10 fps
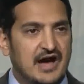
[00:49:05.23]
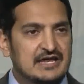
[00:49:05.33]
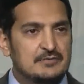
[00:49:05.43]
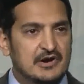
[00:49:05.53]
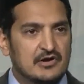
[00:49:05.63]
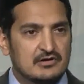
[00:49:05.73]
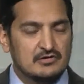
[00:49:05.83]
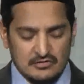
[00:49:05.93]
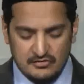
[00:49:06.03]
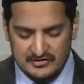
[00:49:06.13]
divine
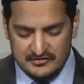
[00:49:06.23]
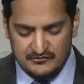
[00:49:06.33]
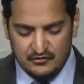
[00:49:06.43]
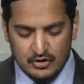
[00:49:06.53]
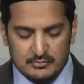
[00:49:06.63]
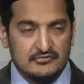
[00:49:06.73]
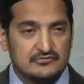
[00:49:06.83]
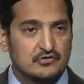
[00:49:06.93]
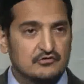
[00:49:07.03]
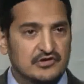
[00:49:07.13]
miracles in the
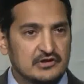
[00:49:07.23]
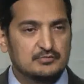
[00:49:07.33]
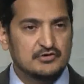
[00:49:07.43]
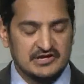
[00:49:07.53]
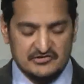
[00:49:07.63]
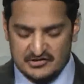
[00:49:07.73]
form of fulfilled